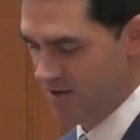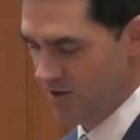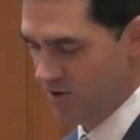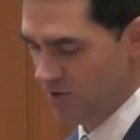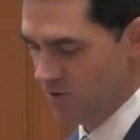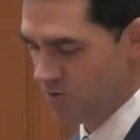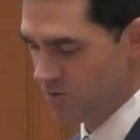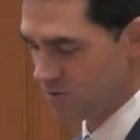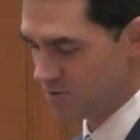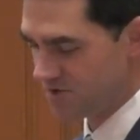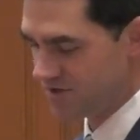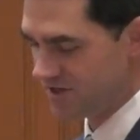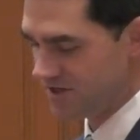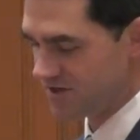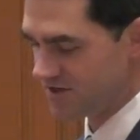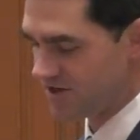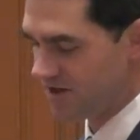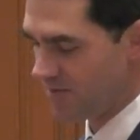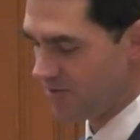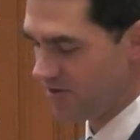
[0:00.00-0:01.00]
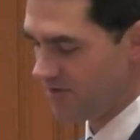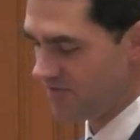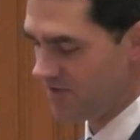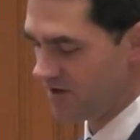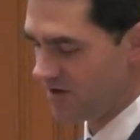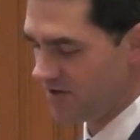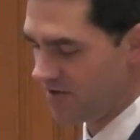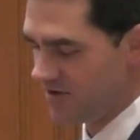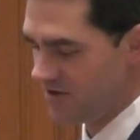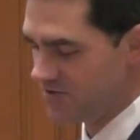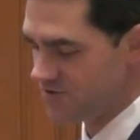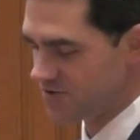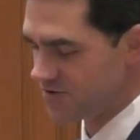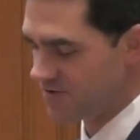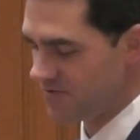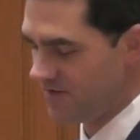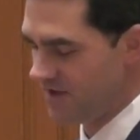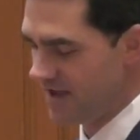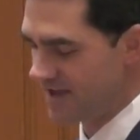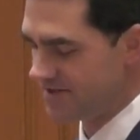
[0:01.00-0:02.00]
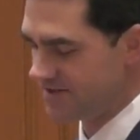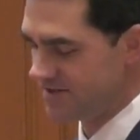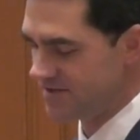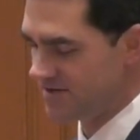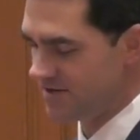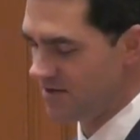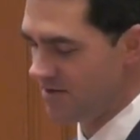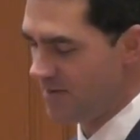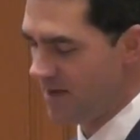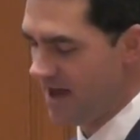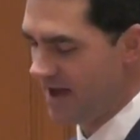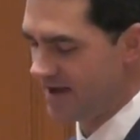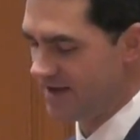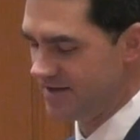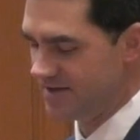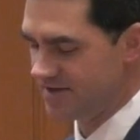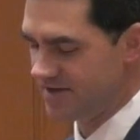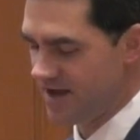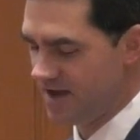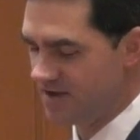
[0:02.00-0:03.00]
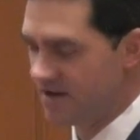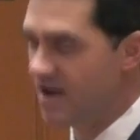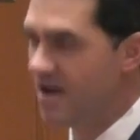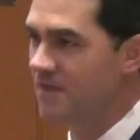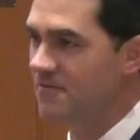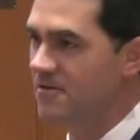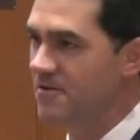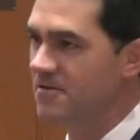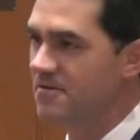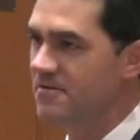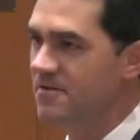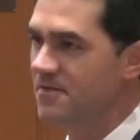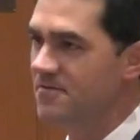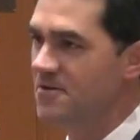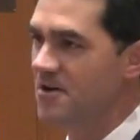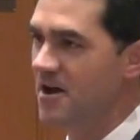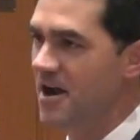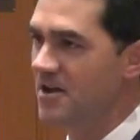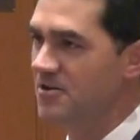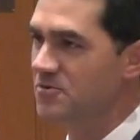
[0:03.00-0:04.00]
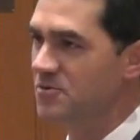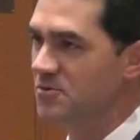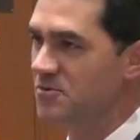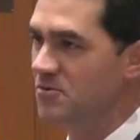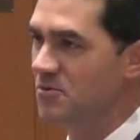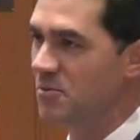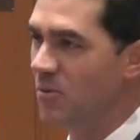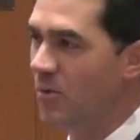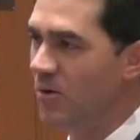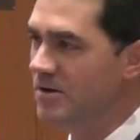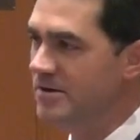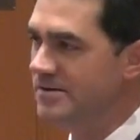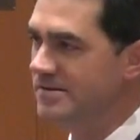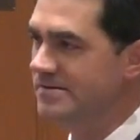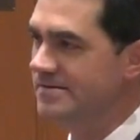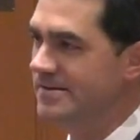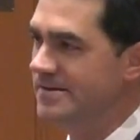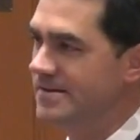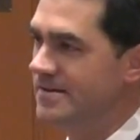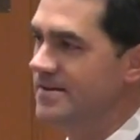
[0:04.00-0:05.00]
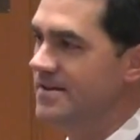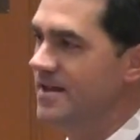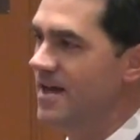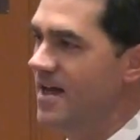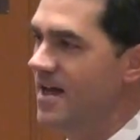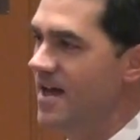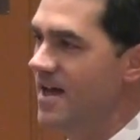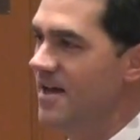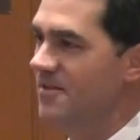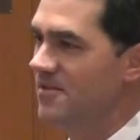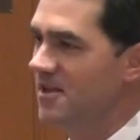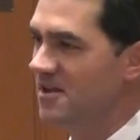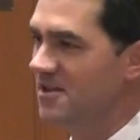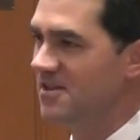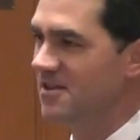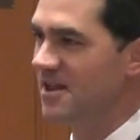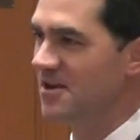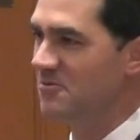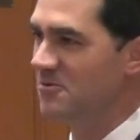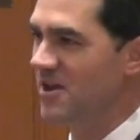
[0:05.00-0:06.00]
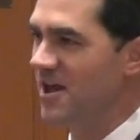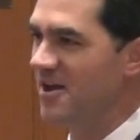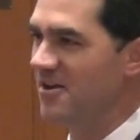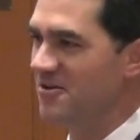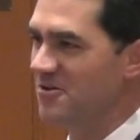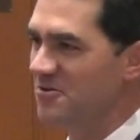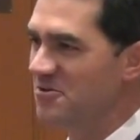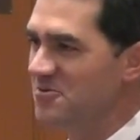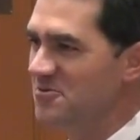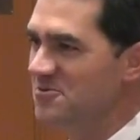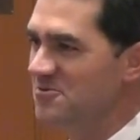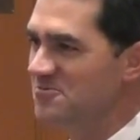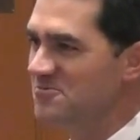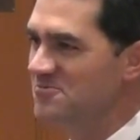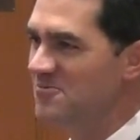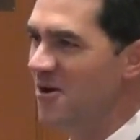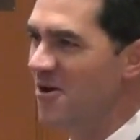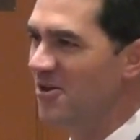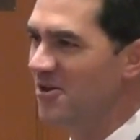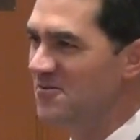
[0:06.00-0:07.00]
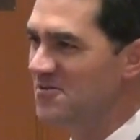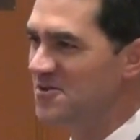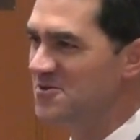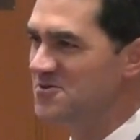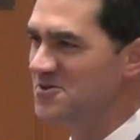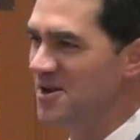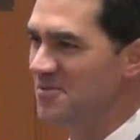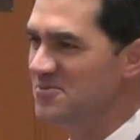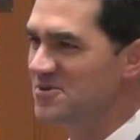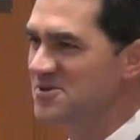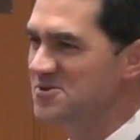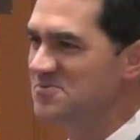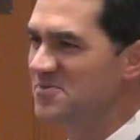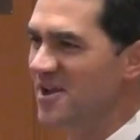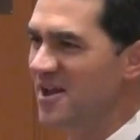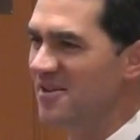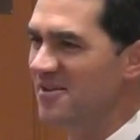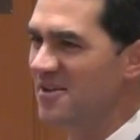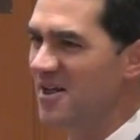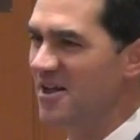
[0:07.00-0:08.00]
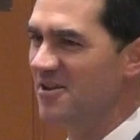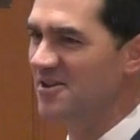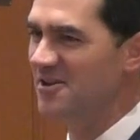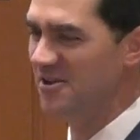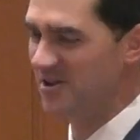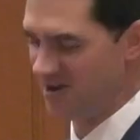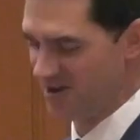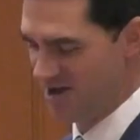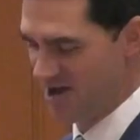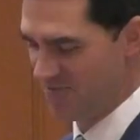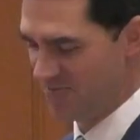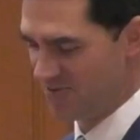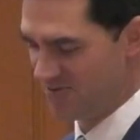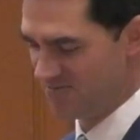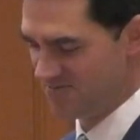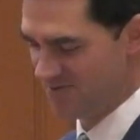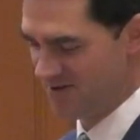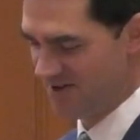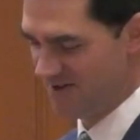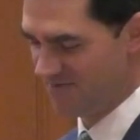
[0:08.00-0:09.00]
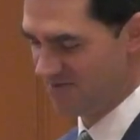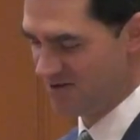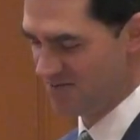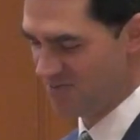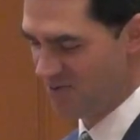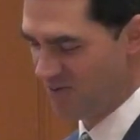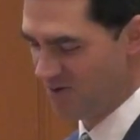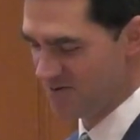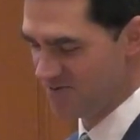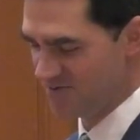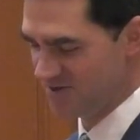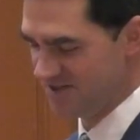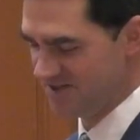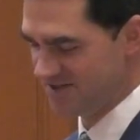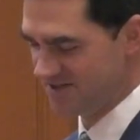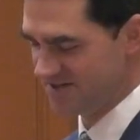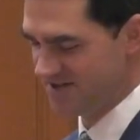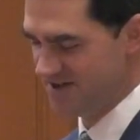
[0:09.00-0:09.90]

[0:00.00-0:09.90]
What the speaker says: You will see a summary of the cathedral's finances in the back inside cover of your annual report. And luckily, I will not go through all of those numbers, but I'll hit on a couple of the important ones.